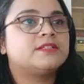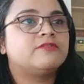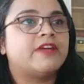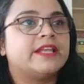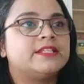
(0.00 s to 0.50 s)

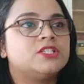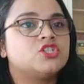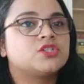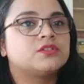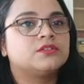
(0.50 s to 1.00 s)

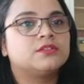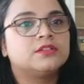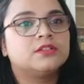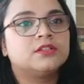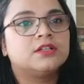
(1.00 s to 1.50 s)
advantage
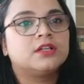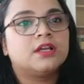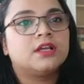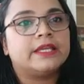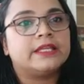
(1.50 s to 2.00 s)

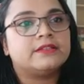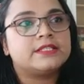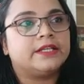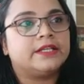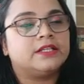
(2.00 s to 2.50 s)
in the
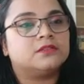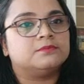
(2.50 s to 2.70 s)
center.